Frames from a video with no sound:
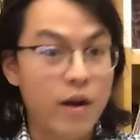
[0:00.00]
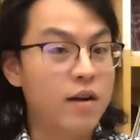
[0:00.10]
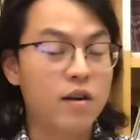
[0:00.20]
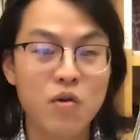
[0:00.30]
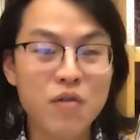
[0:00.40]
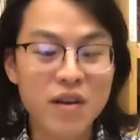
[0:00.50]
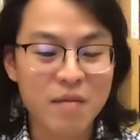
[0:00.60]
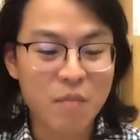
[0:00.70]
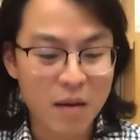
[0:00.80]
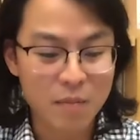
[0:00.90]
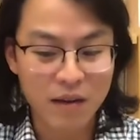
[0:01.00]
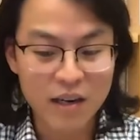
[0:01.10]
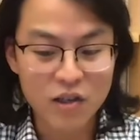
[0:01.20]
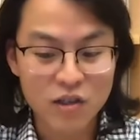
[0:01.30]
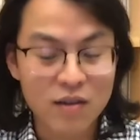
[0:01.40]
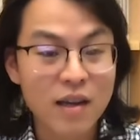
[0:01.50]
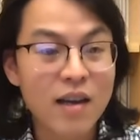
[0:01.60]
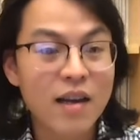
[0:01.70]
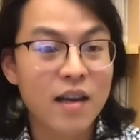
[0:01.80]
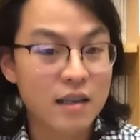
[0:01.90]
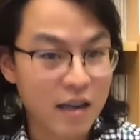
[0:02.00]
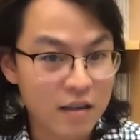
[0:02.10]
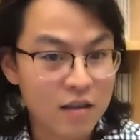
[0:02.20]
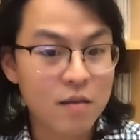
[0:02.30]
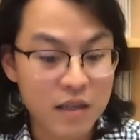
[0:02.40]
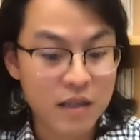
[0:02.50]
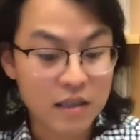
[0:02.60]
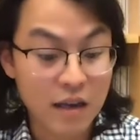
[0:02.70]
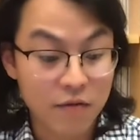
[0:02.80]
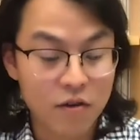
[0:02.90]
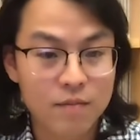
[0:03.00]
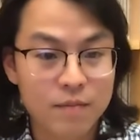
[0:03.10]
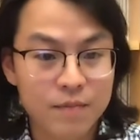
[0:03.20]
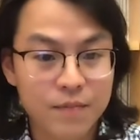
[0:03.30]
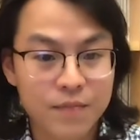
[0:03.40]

greater community and population, it tends to be safer.